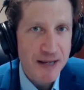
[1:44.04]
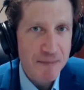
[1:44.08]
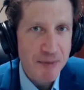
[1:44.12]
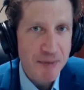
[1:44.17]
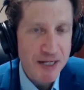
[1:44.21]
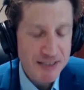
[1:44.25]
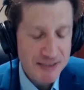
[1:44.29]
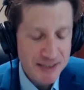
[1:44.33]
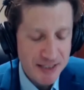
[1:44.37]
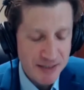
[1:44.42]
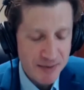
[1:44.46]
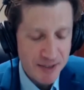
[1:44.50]

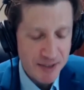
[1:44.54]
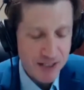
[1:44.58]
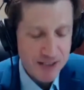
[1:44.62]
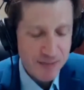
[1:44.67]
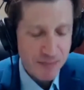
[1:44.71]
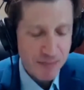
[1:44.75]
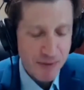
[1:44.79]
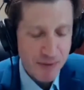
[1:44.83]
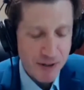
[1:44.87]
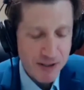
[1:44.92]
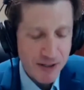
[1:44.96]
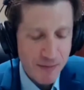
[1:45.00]
by
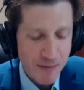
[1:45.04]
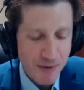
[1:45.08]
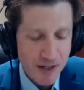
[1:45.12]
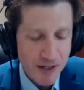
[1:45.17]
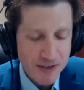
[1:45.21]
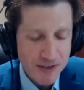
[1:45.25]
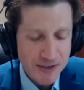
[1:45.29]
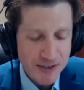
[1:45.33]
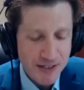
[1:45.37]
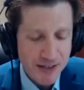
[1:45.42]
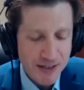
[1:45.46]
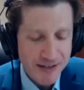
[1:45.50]

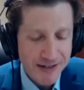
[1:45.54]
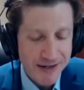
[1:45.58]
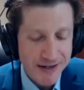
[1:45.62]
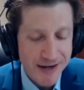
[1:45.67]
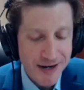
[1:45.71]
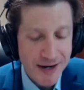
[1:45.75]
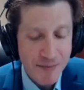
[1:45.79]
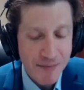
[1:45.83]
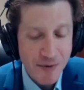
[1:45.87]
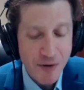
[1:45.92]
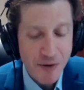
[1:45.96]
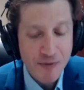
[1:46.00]

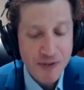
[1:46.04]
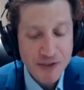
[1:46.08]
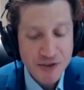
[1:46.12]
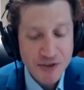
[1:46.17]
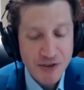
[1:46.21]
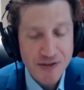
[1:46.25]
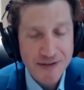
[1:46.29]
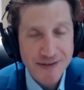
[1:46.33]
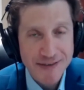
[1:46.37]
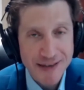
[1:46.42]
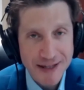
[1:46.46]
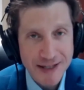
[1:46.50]
CBSMarketWatch.com.
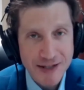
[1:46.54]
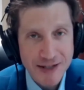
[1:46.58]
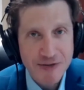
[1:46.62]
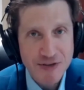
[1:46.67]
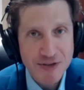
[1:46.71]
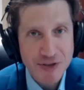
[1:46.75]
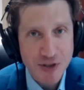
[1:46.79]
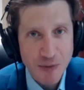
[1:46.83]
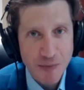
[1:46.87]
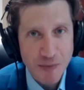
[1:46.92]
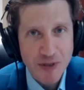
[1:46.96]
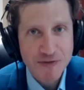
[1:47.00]
Richard, thank you
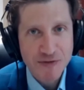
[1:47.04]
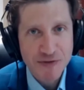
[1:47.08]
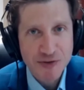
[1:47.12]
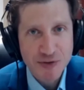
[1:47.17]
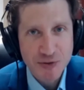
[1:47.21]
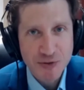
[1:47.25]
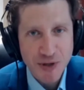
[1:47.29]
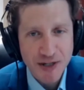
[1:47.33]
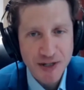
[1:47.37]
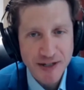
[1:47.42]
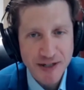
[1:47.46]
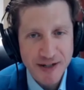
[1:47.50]
so much for
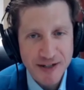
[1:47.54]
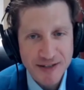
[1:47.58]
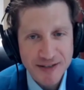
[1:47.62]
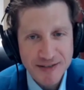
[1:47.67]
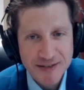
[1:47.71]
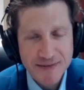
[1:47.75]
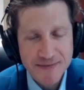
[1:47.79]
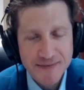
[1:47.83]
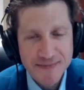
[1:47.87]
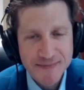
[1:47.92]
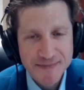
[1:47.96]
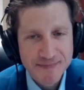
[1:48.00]
joining
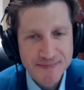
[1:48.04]
us.